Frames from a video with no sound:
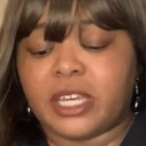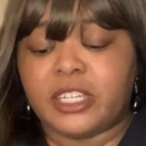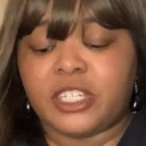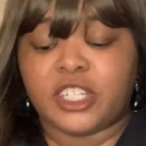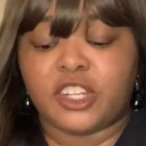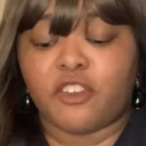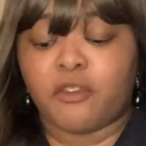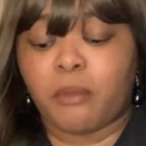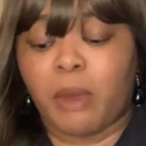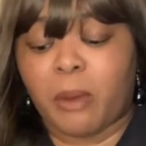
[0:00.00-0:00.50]

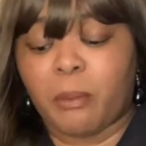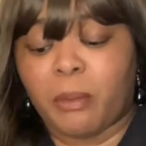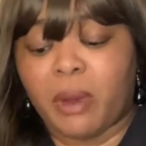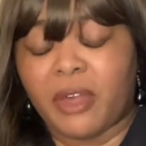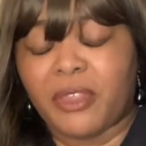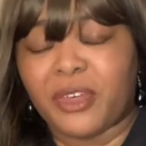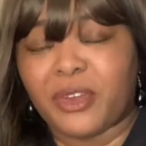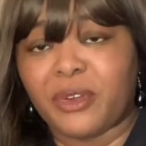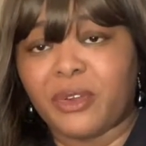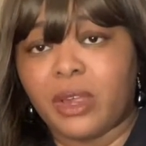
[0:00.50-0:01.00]
of my
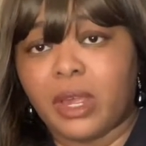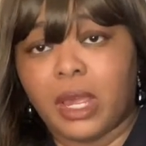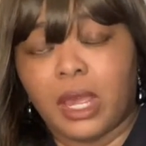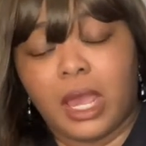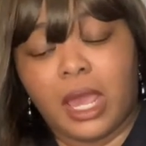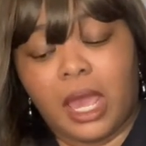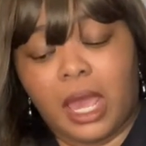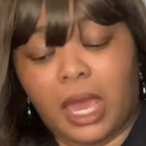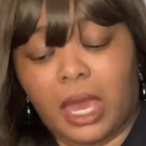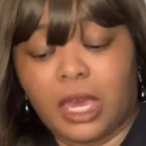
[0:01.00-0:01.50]
mother
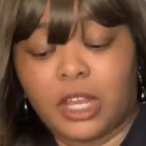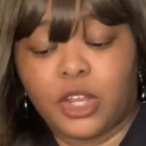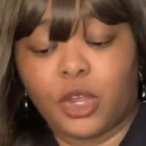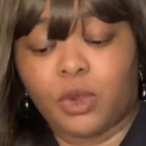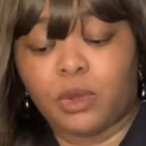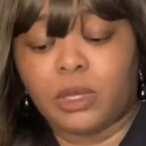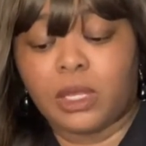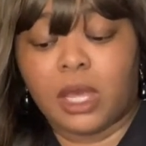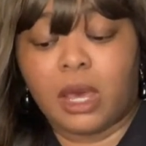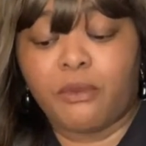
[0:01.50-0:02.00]
and her
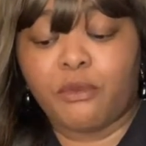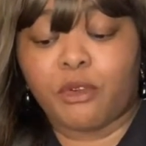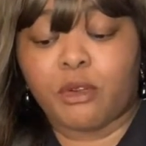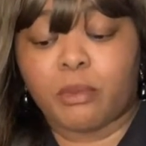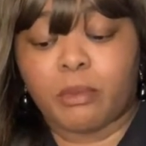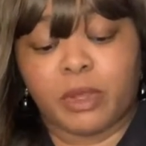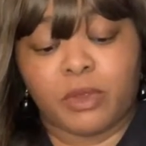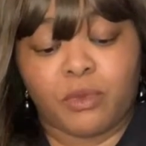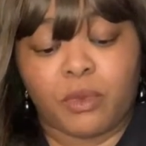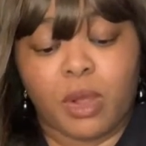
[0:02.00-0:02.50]
lover,
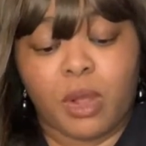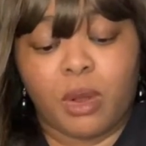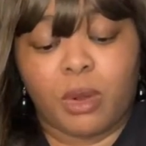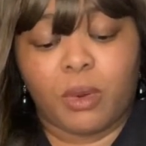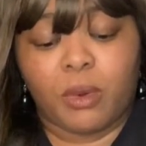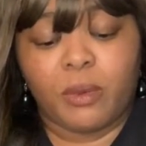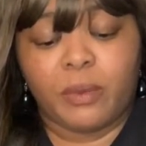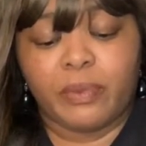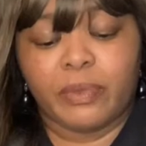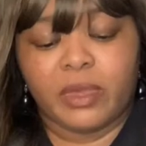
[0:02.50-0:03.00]
Monroe,
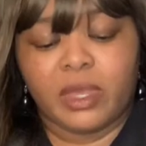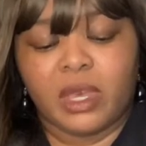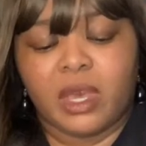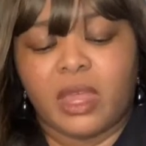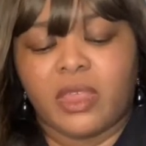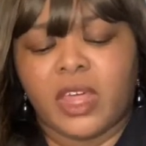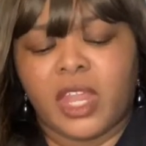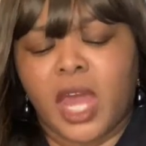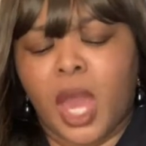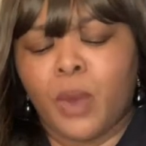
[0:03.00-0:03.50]

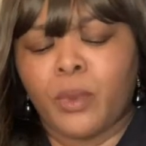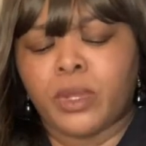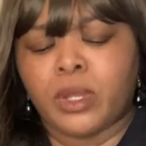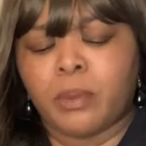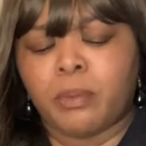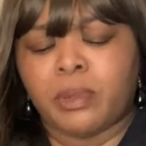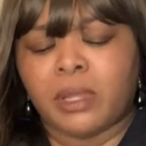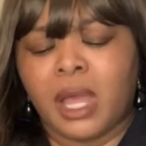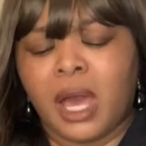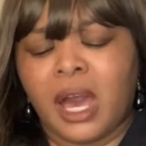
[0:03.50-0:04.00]
that I would
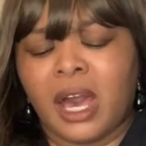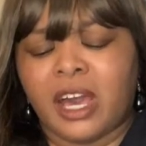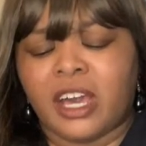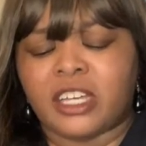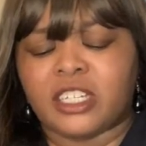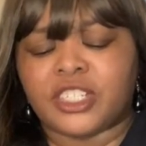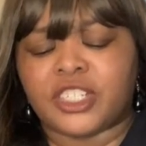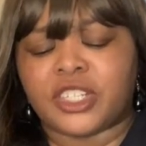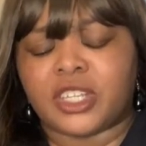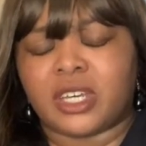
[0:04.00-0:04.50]

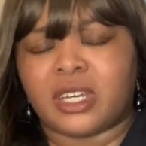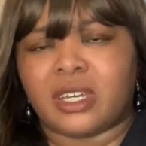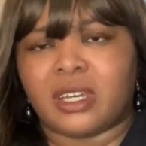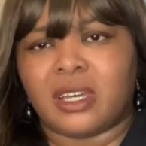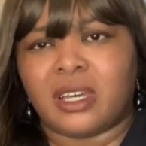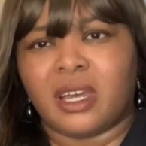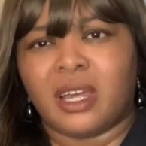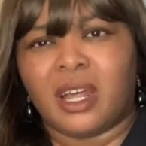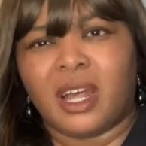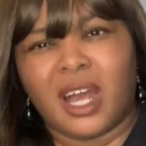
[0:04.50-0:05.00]
oblige the
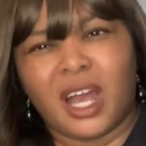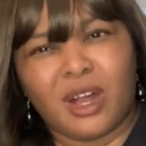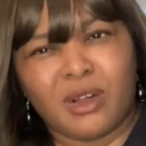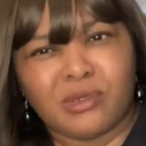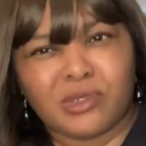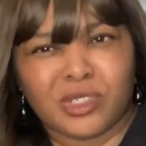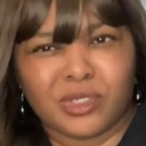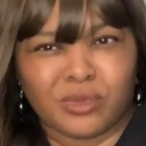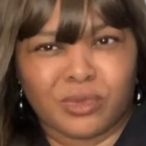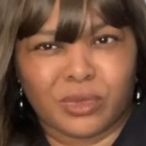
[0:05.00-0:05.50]

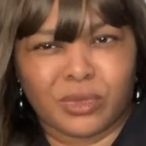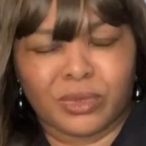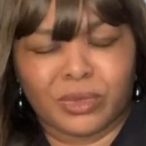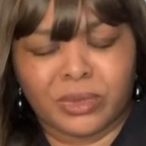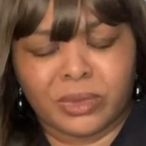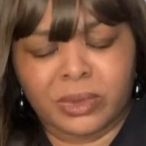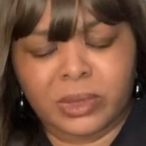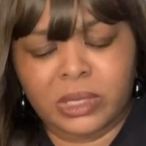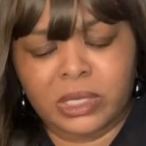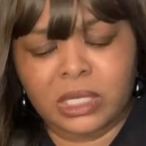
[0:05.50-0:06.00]
house
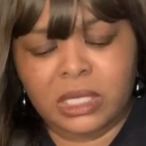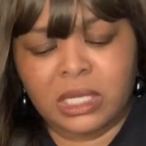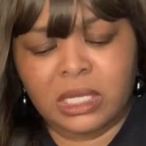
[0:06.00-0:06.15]
rules.